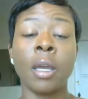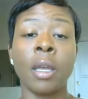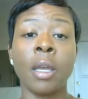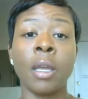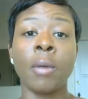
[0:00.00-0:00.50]

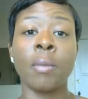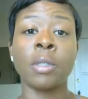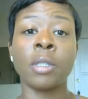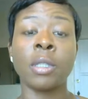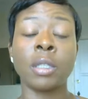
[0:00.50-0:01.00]
it was
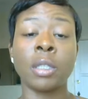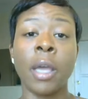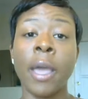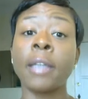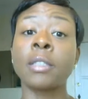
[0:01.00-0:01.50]
such a
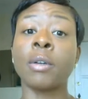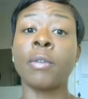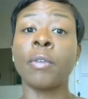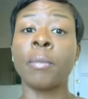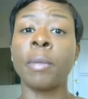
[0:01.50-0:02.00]

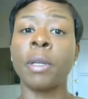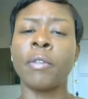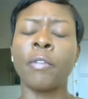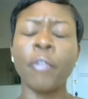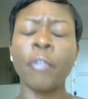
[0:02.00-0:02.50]
hassle for me to
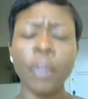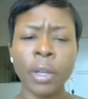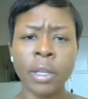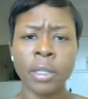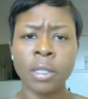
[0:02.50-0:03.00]

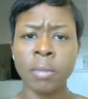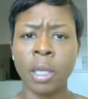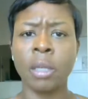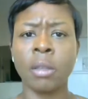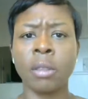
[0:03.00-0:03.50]
freeze meat,
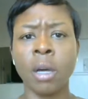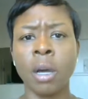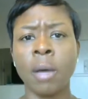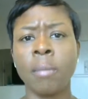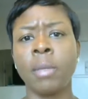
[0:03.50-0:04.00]

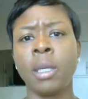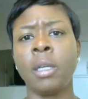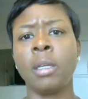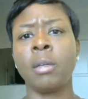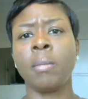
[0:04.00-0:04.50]
thaw
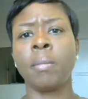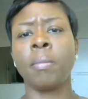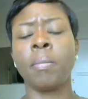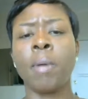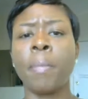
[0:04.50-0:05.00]
meat,
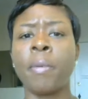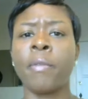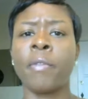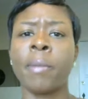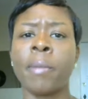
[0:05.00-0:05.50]

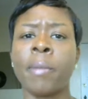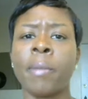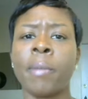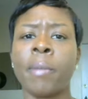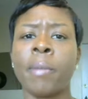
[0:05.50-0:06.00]
prep it for my
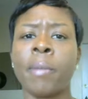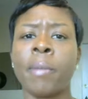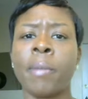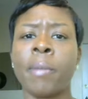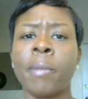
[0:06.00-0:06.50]
kids.
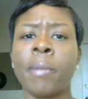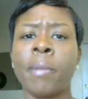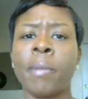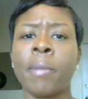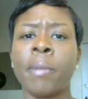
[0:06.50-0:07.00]

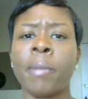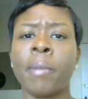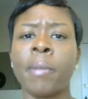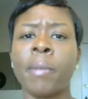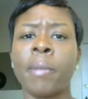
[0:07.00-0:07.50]
And we're
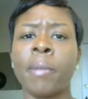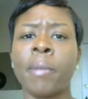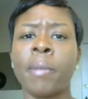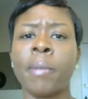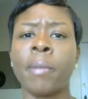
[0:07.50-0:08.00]
going to talk about
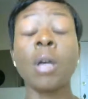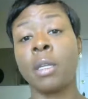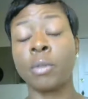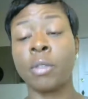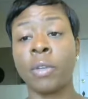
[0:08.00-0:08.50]
kids eating
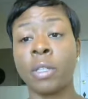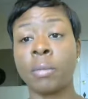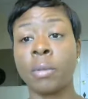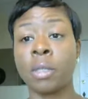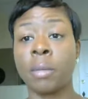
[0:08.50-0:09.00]
fruits and
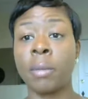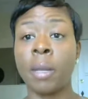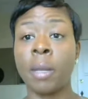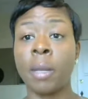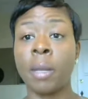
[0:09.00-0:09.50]
vegetables in a minute,
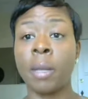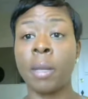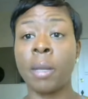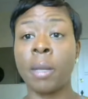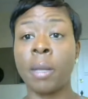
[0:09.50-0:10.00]
but
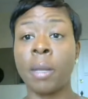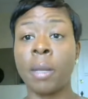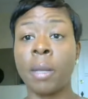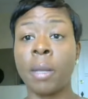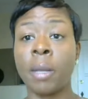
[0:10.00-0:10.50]
the thing
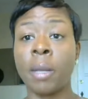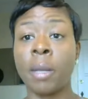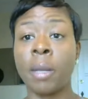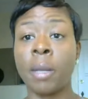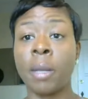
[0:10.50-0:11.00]
is, kids don't
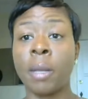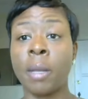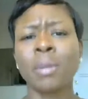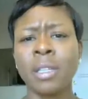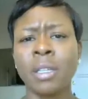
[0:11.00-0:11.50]
really like
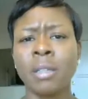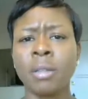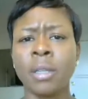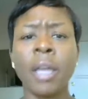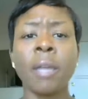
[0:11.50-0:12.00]
meat if you think
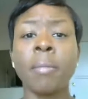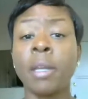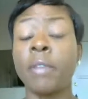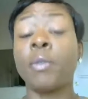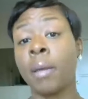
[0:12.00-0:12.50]
about it. I
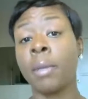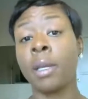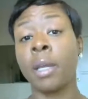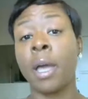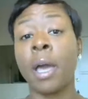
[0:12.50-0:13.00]
mean, I
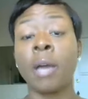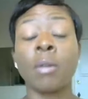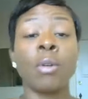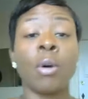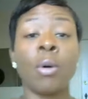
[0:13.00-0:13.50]
don't
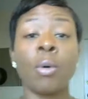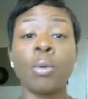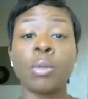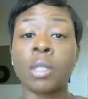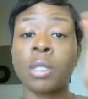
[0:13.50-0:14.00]
know
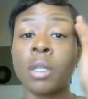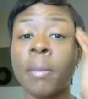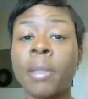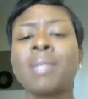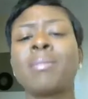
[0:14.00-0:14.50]

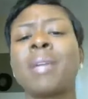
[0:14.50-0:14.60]
sometimes you can